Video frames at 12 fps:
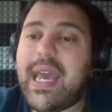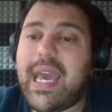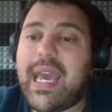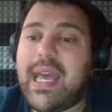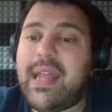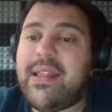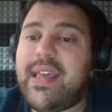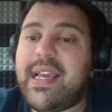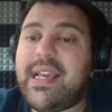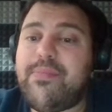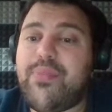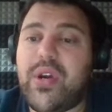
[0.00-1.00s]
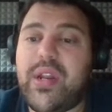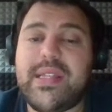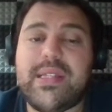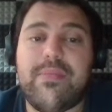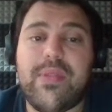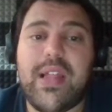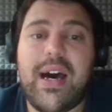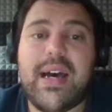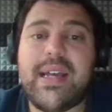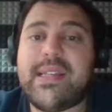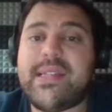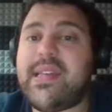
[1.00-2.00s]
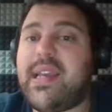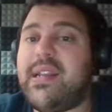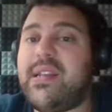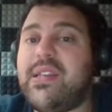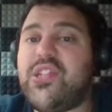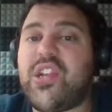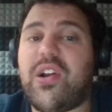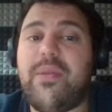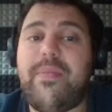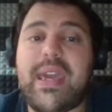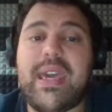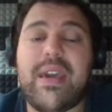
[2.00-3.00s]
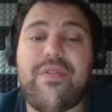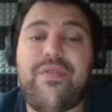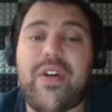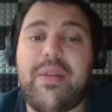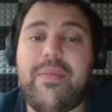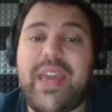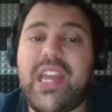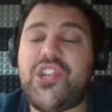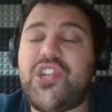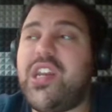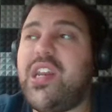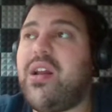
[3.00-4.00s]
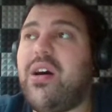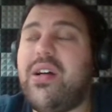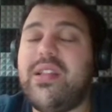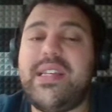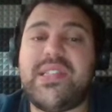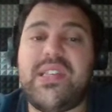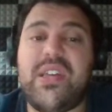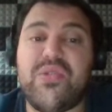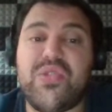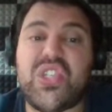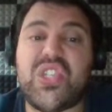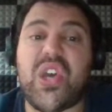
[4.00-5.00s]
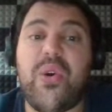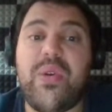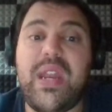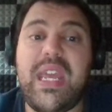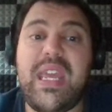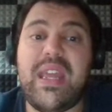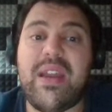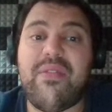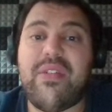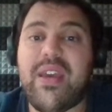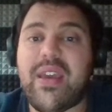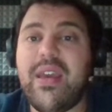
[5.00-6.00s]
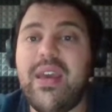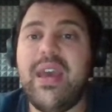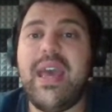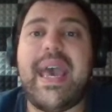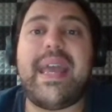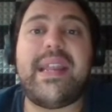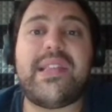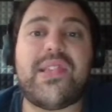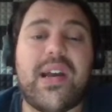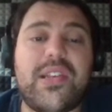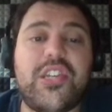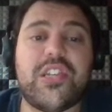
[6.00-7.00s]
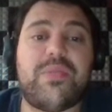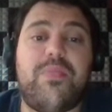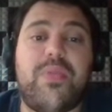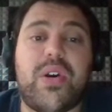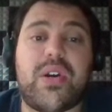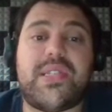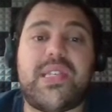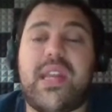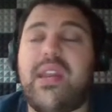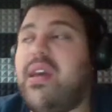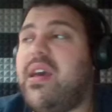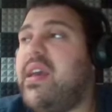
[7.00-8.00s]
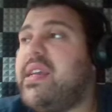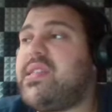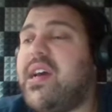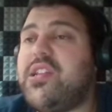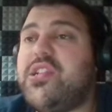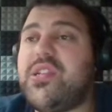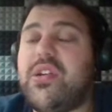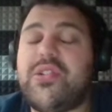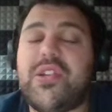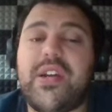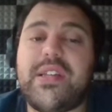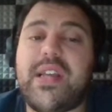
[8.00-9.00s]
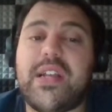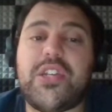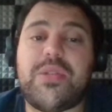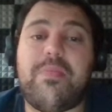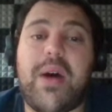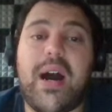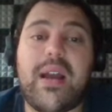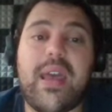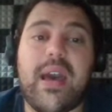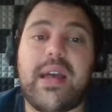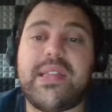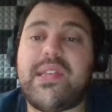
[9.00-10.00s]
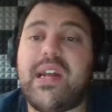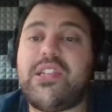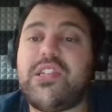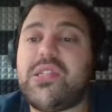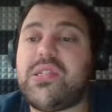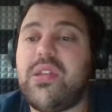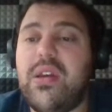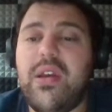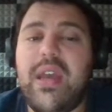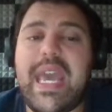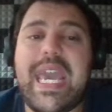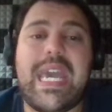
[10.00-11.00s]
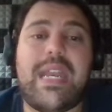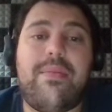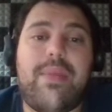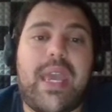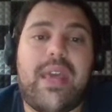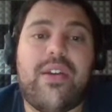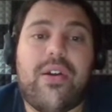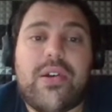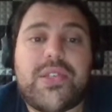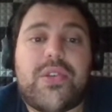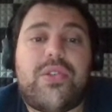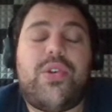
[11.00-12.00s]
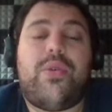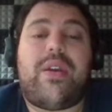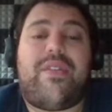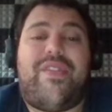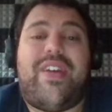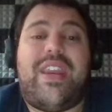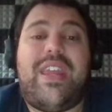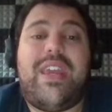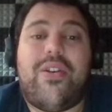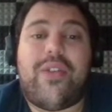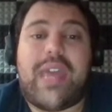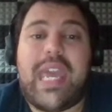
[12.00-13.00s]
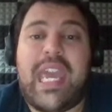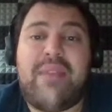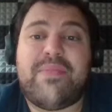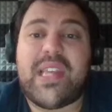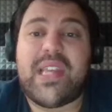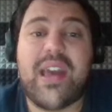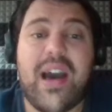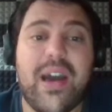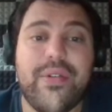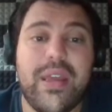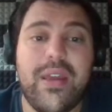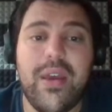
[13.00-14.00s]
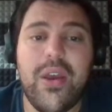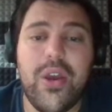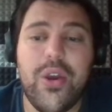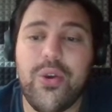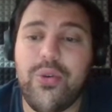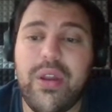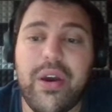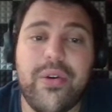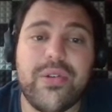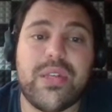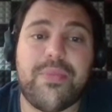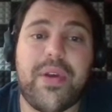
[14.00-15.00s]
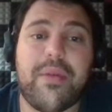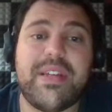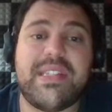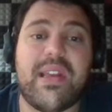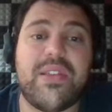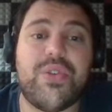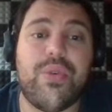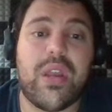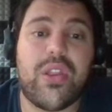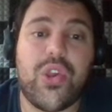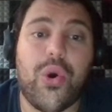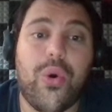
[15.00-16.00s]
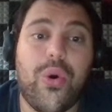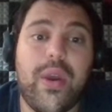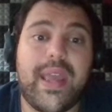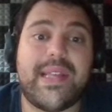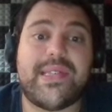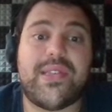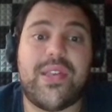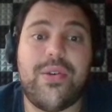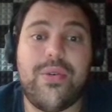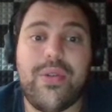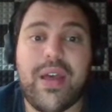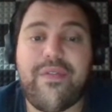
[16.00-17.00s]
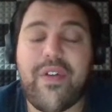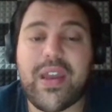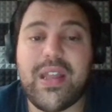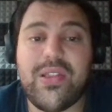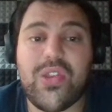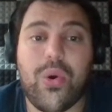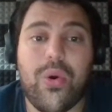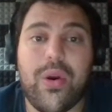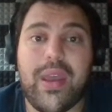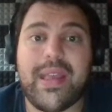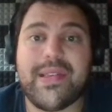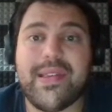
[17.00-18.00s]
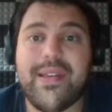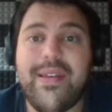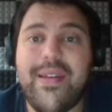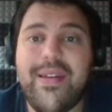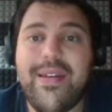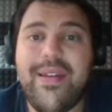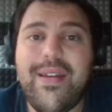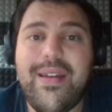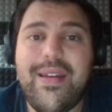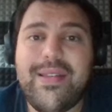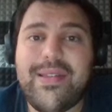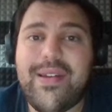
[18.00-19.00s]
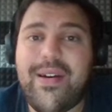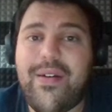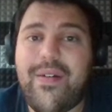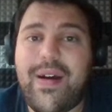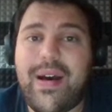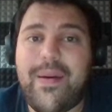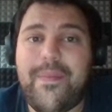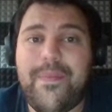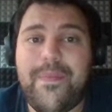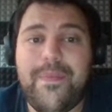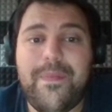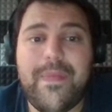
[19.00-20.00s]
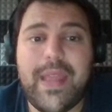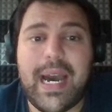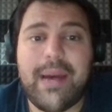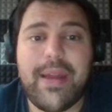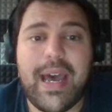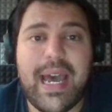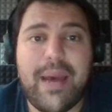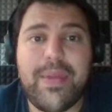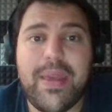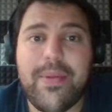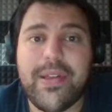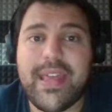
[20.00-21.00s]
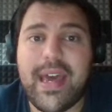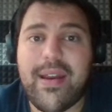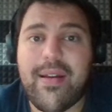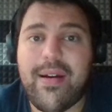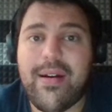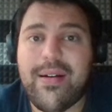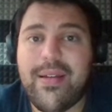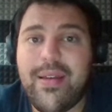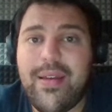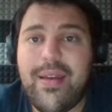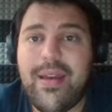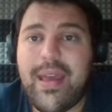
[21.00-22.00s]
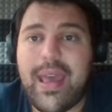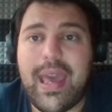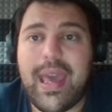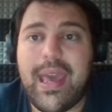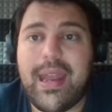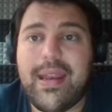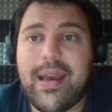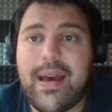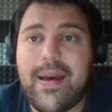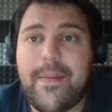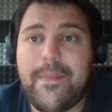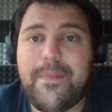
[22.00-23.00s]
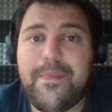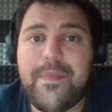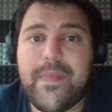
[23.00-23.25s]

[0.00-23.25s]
and they put in some laws and start making Funimation and all these, Sony and everything. And it's not just books and it's not just, or sorry, it's not just manga. It's not just anime. They're also doing video games and God only who knows, they're probably censoring toys too, like fucking toys. So I'm not happy about that at all. And so